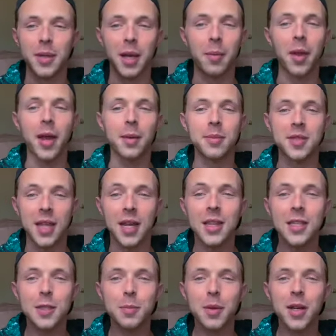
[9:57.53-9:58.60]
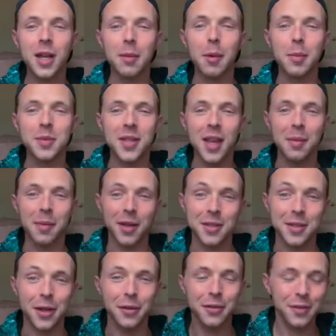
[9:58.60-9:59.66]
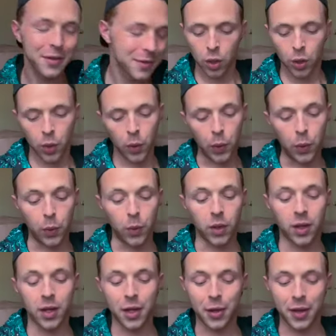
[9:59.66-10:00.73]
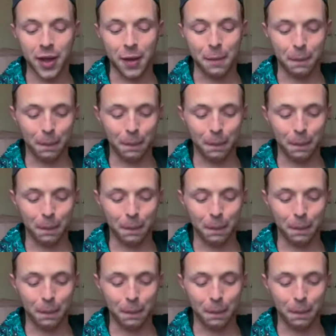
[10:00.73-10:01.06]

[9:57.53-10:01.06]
I'm not upset at this book. I'm upset at myself. Ooh, okay.